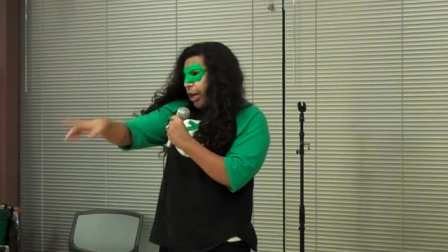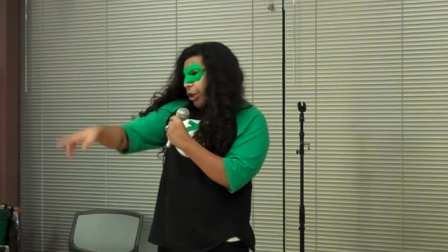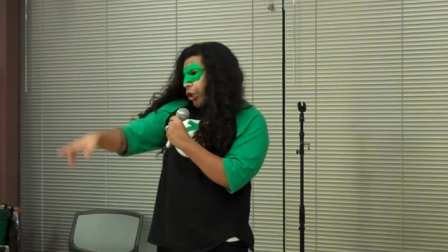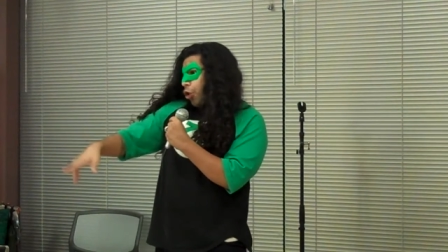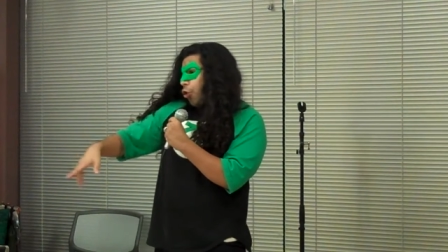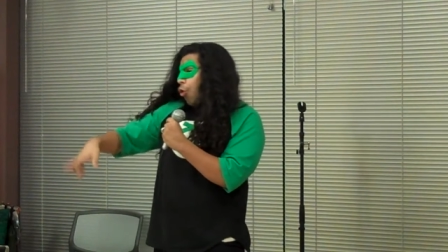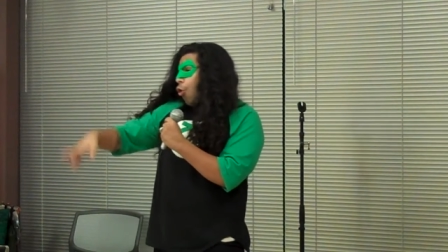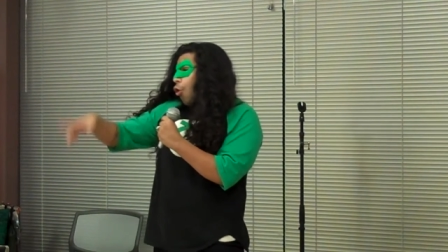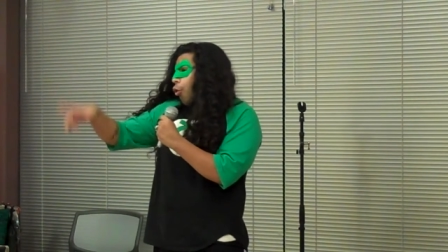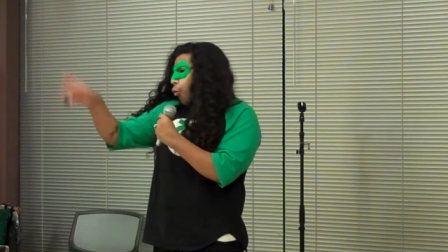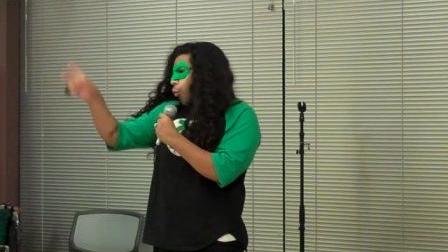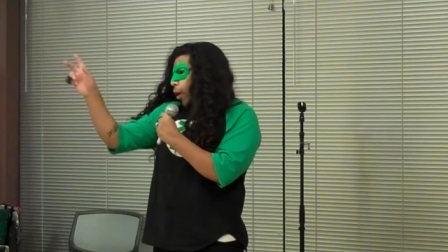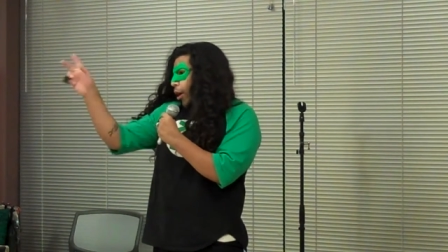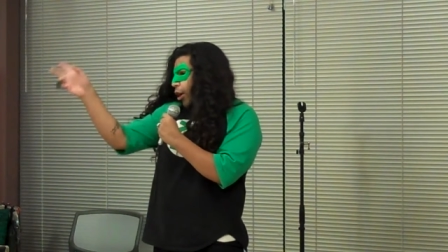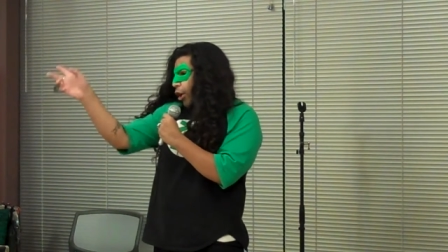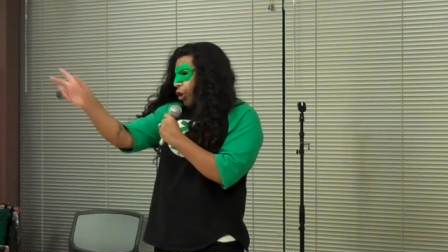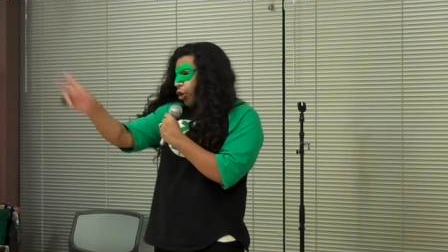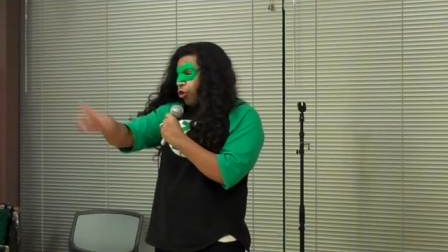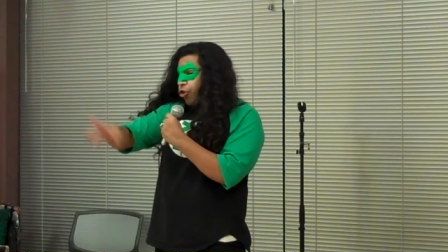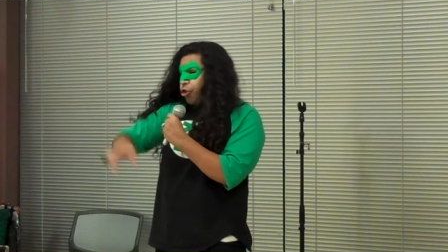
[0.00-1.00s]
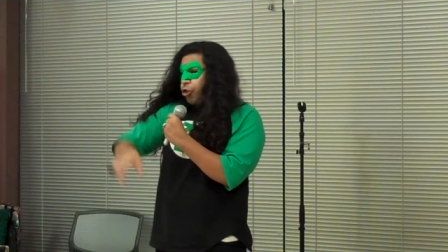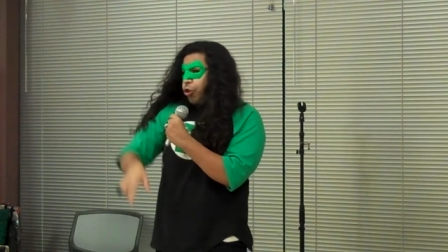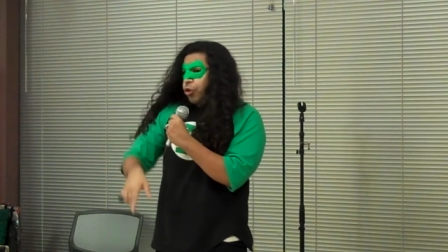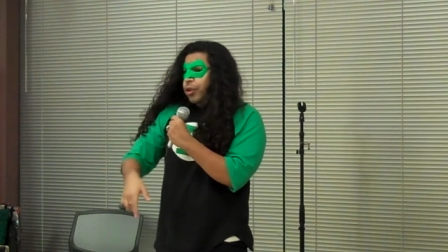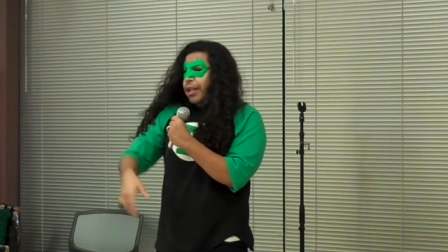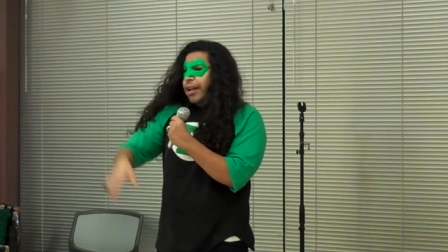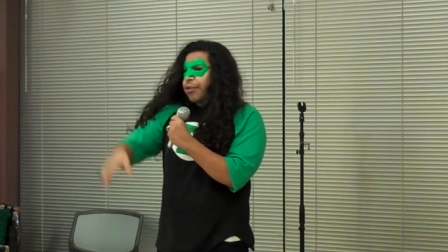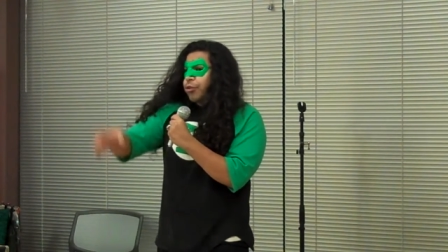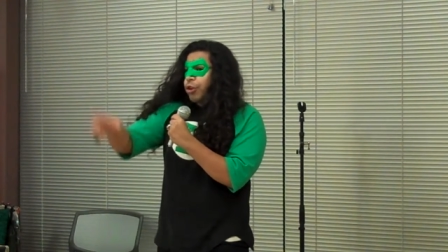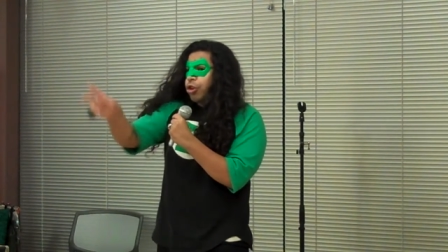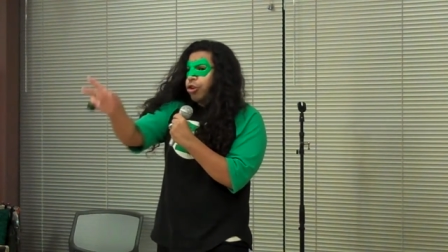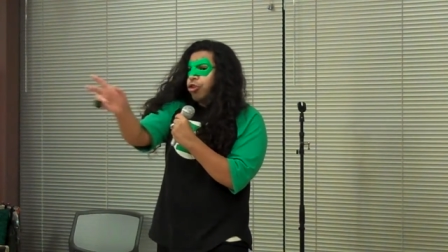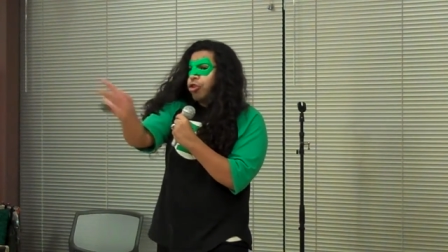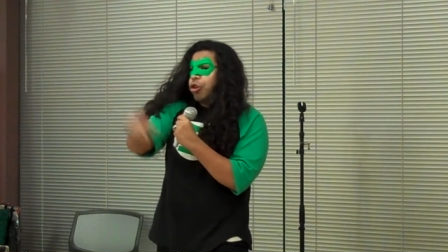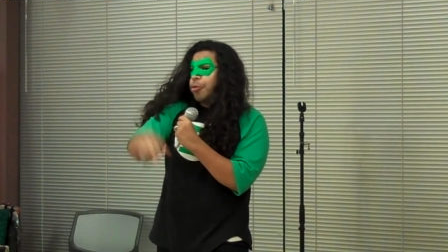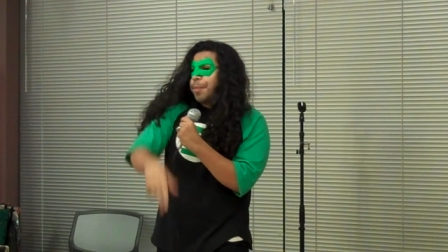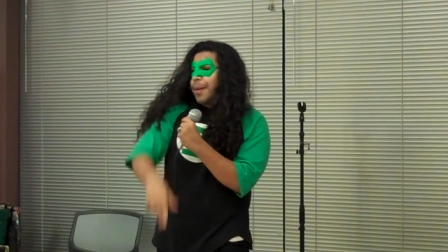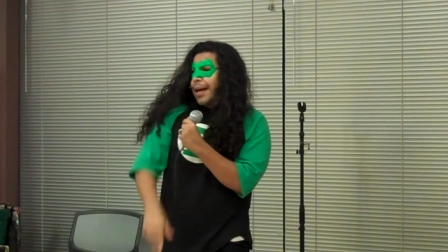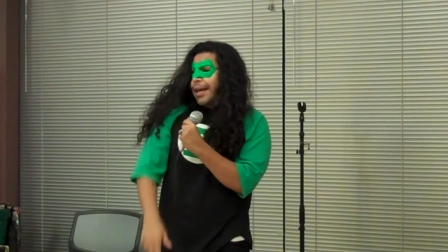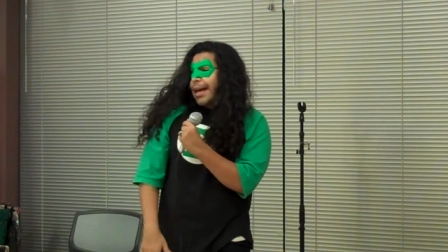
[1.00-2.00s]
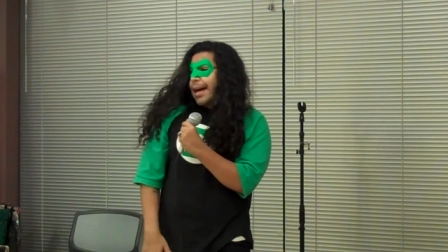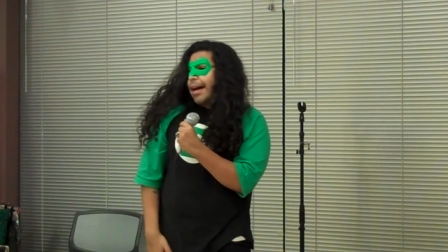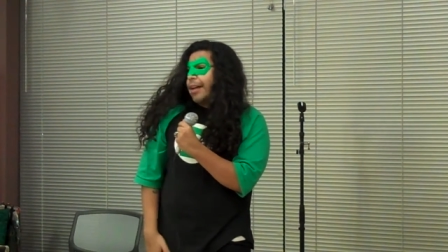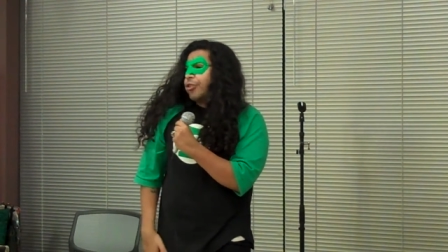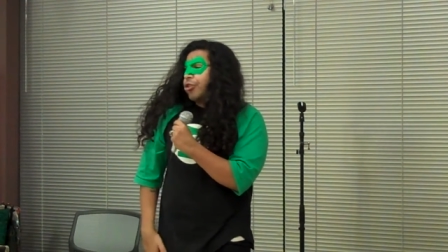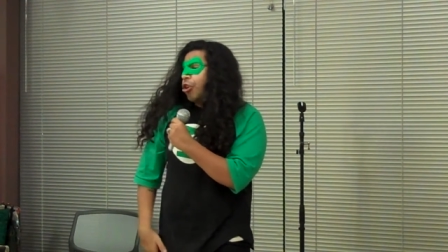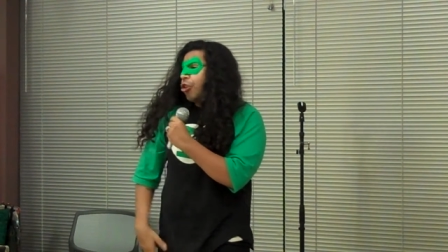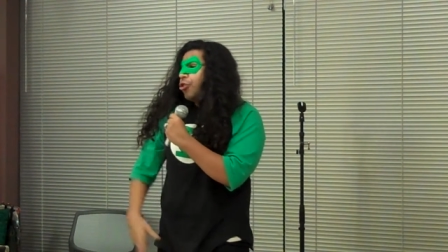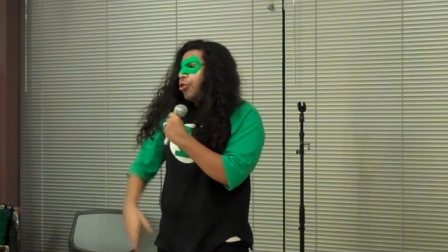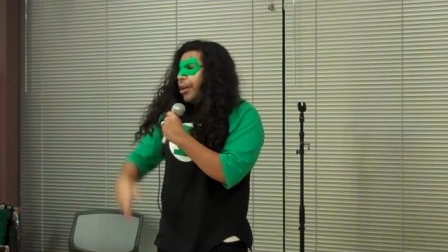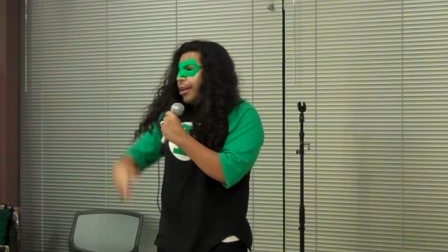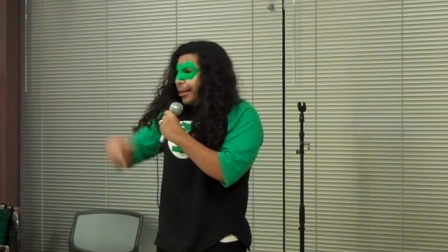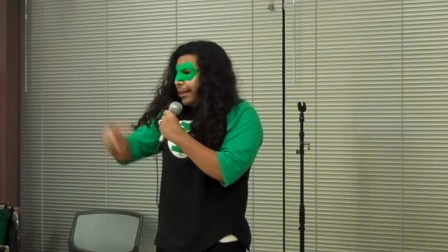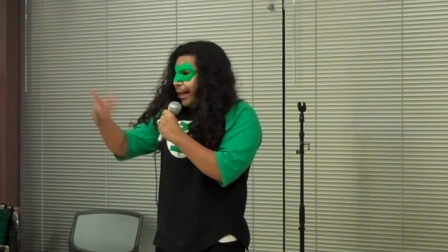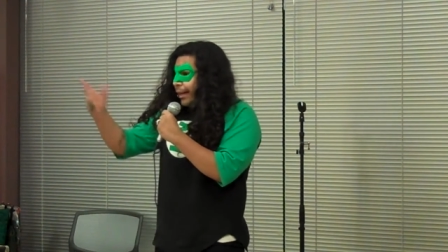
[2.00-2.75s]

tell you, one of those two payasos,